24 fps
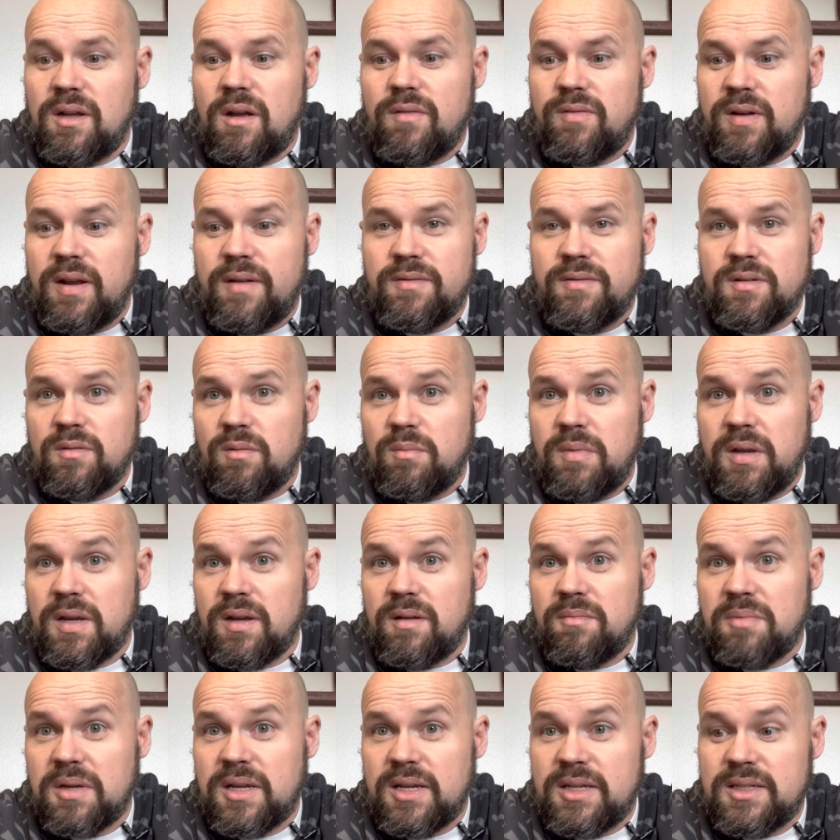and have someone make
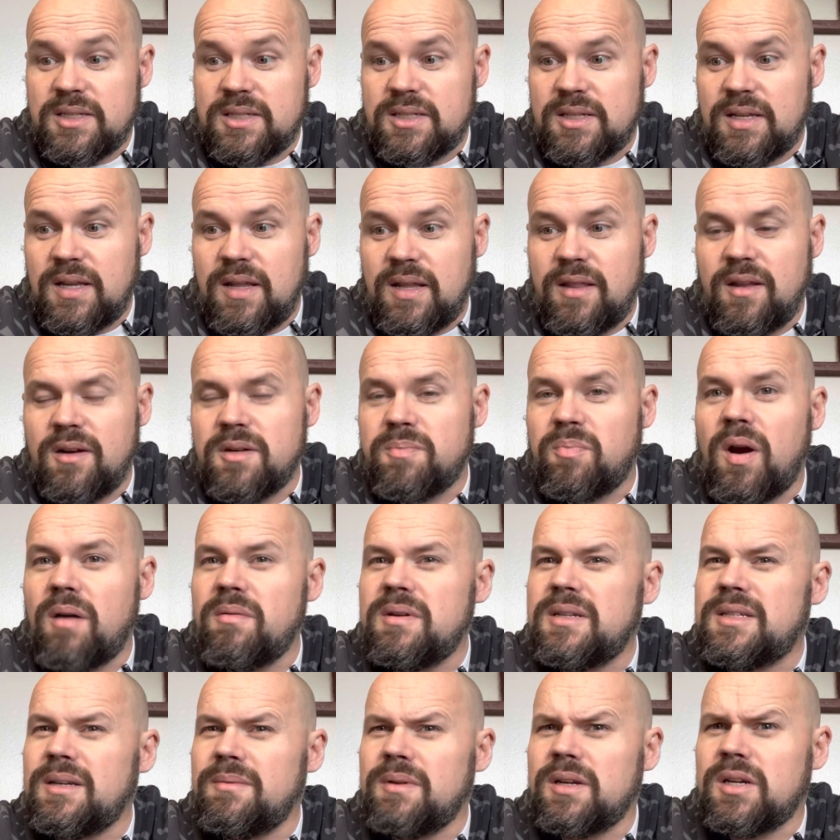it, and there's probably
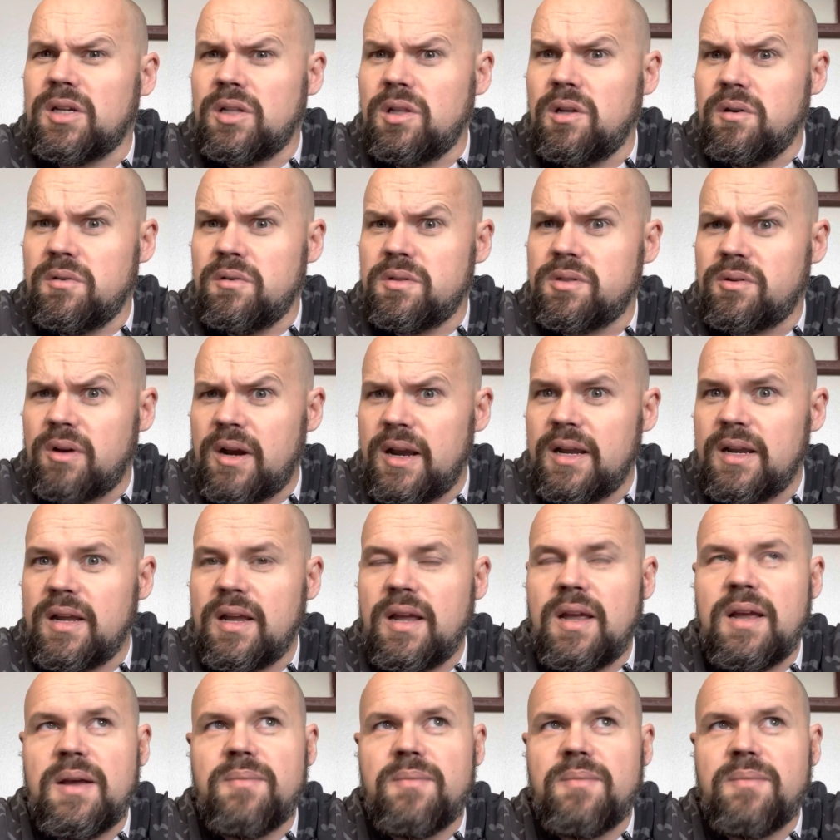something close, right?